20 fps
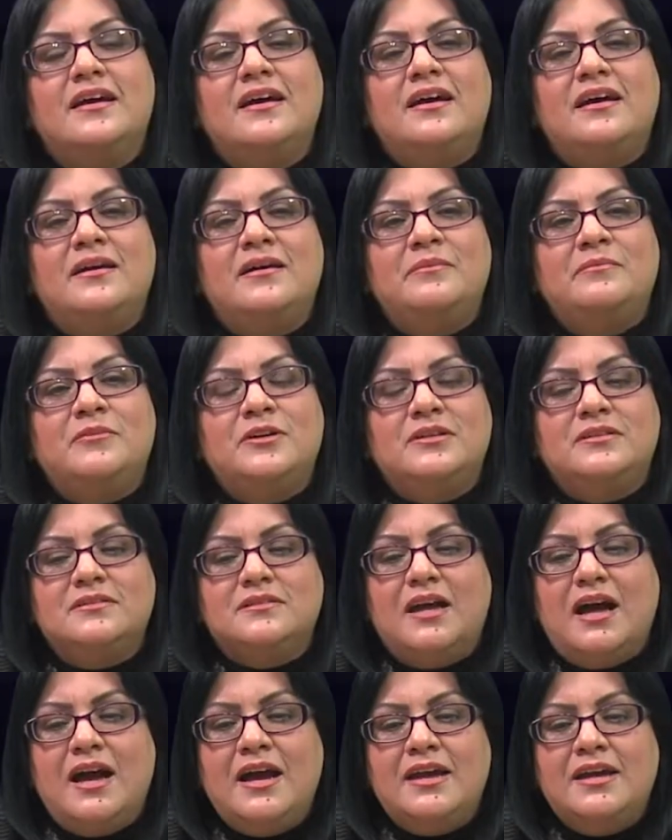Well,
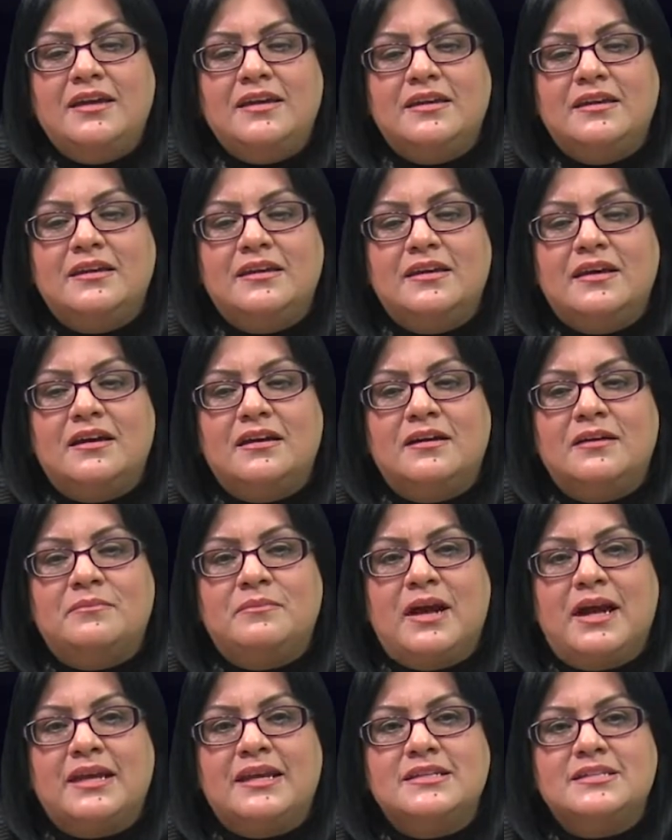
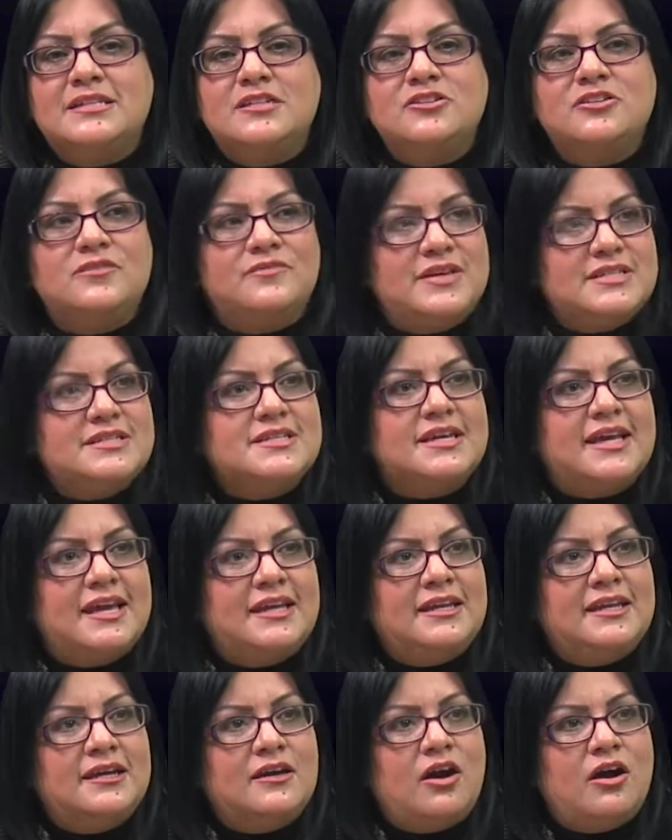I continued
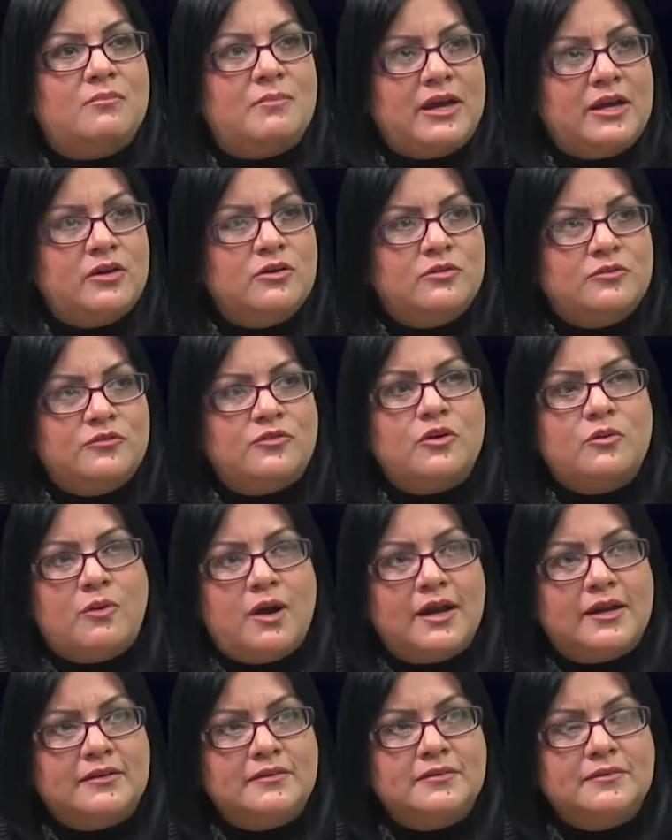investigating on my own for a
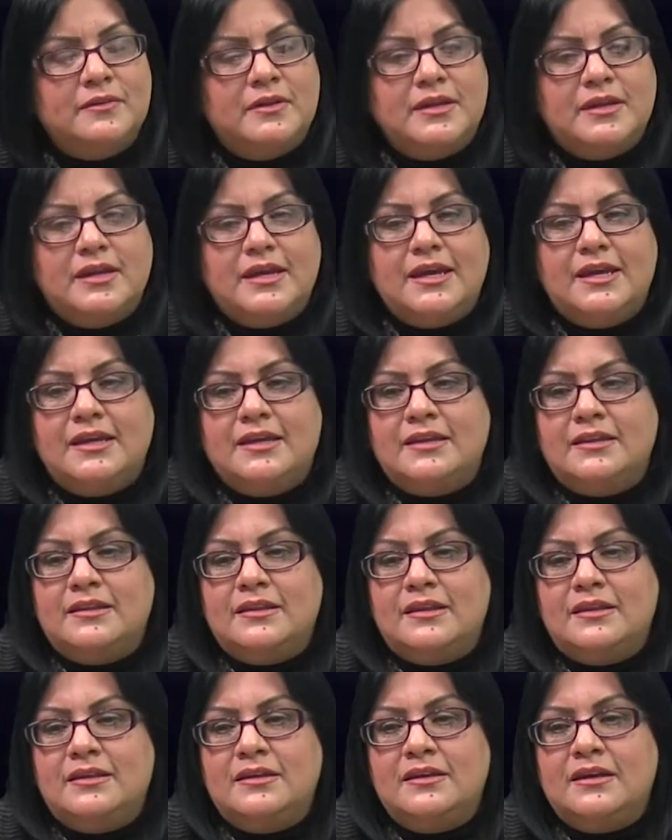while, and
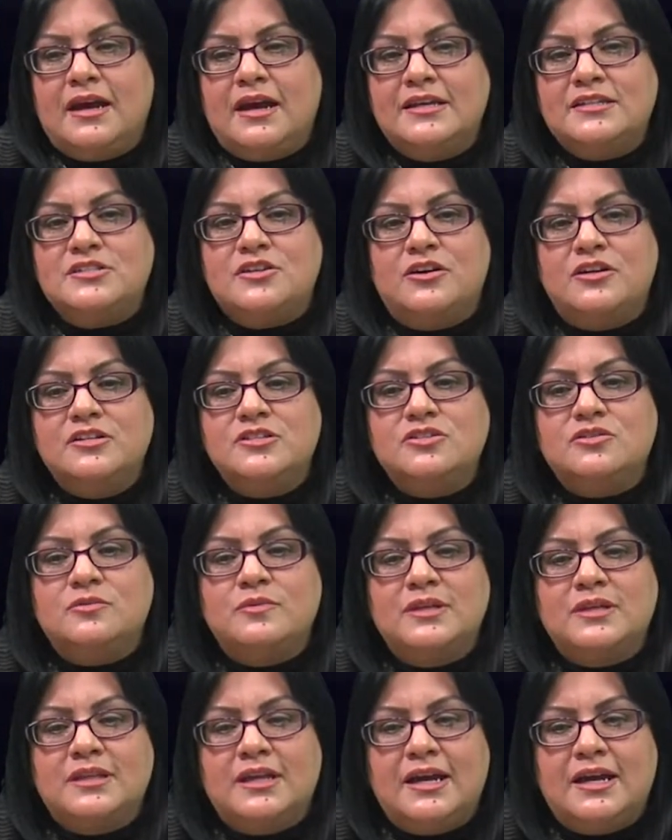then I started to
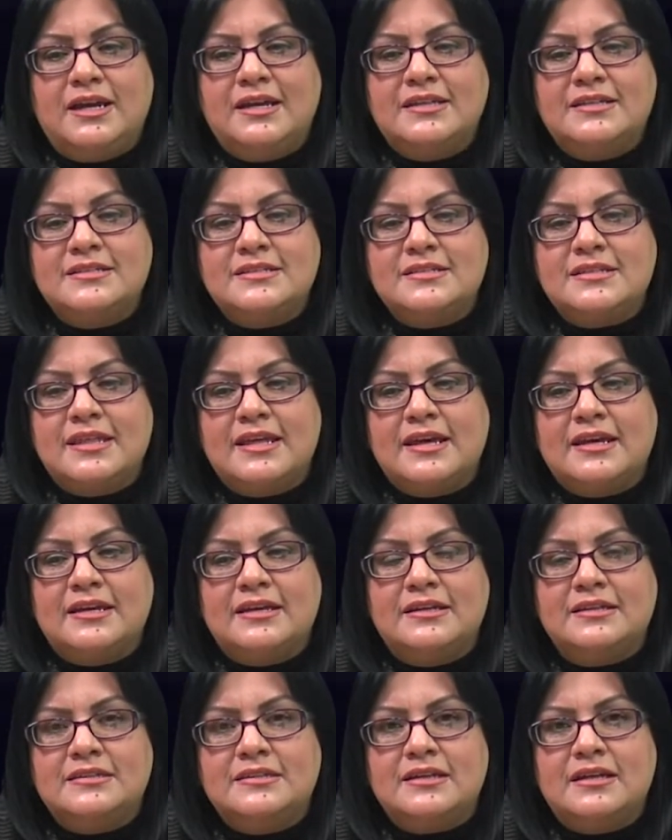realize
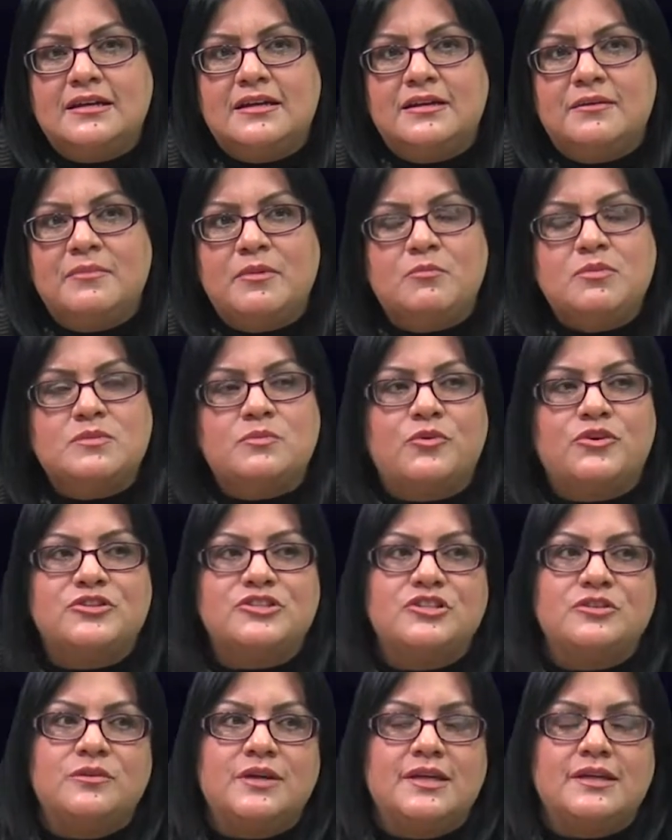that there was more
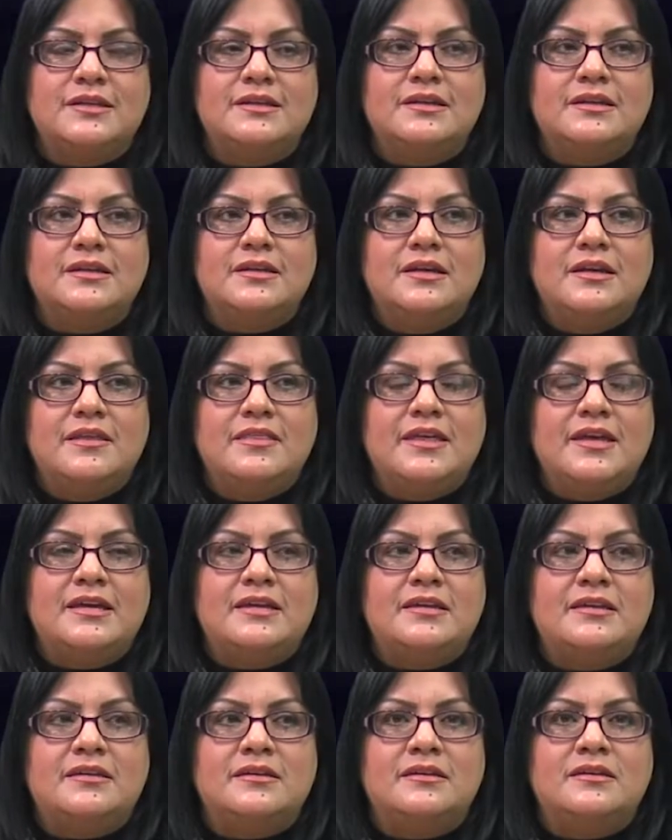to it
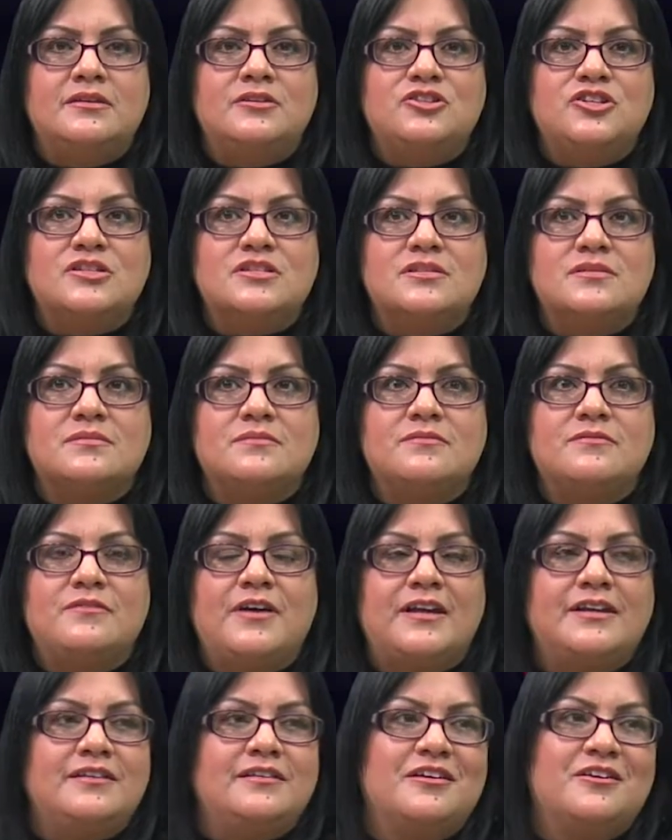than just
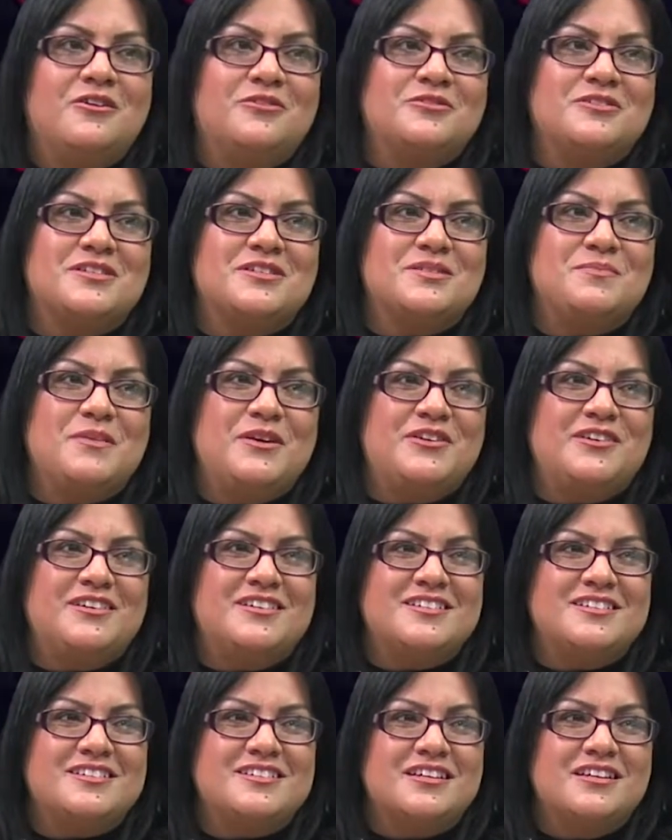finding the ghosts and
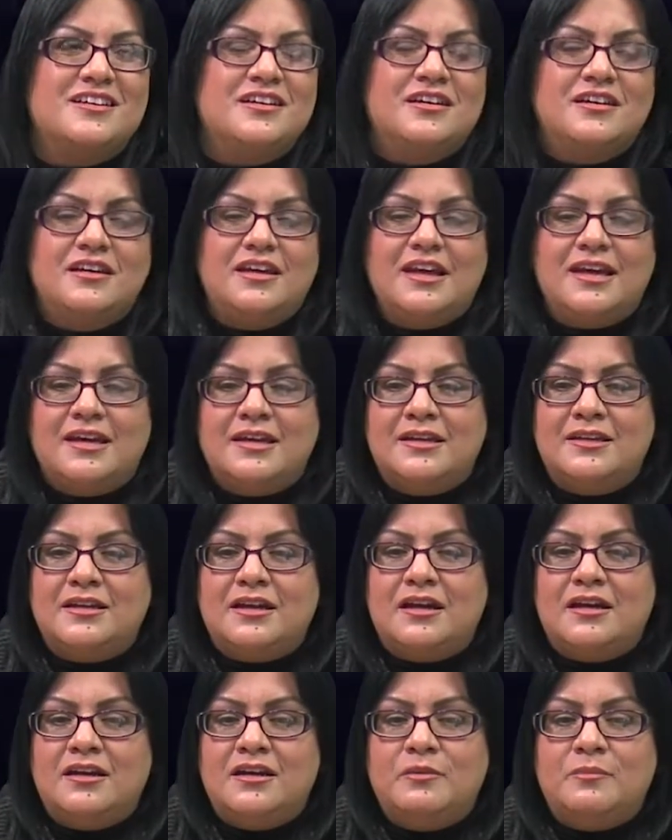spirits. And
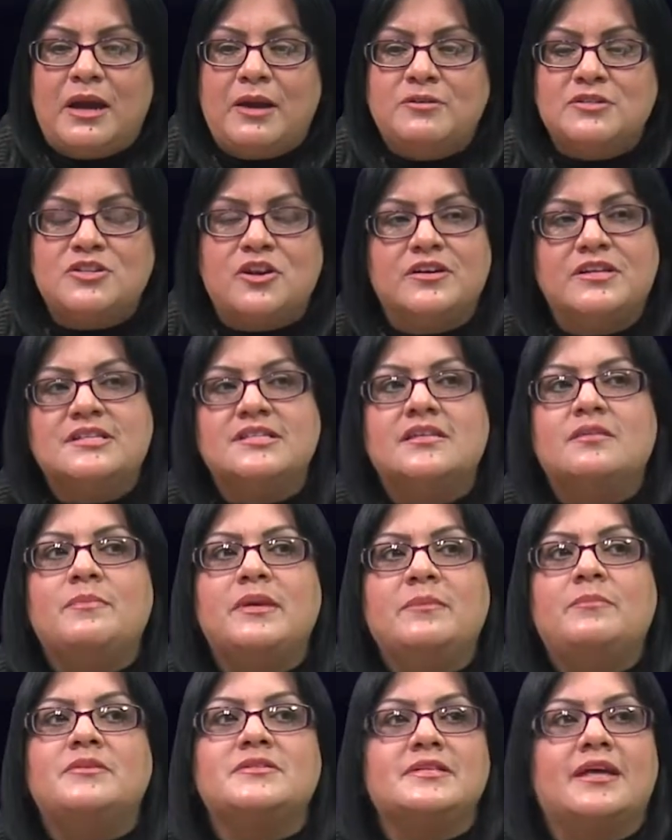I was starting to see the
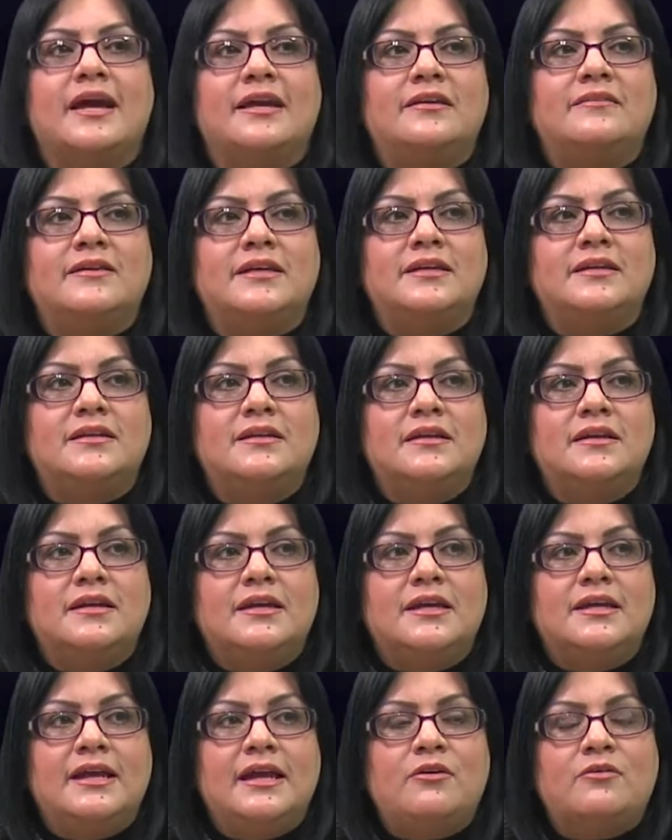people side of it
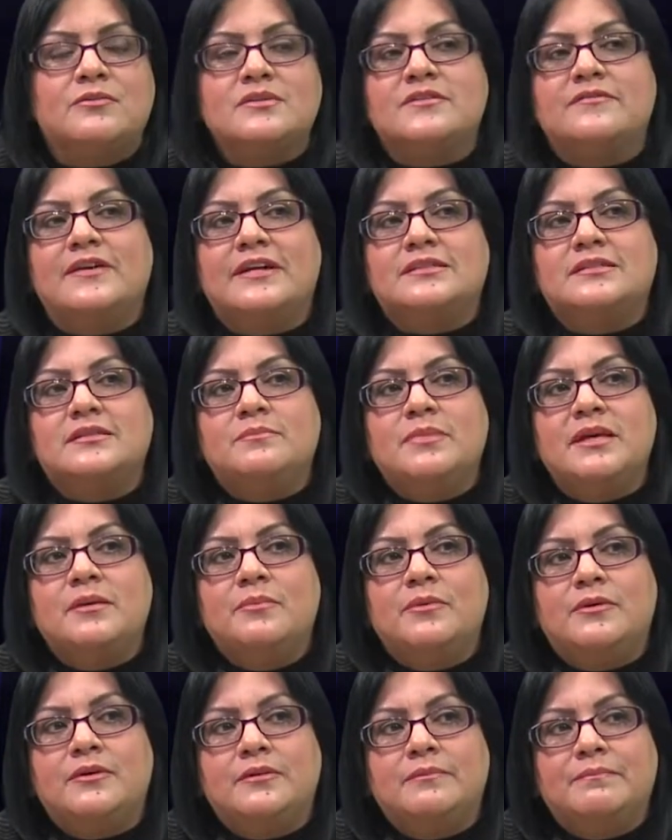and how it was affecting
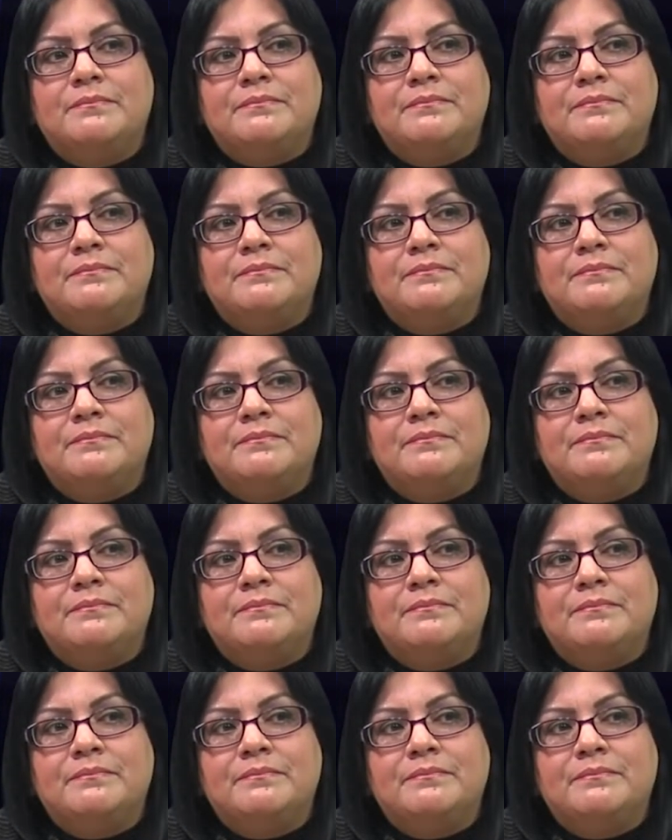people,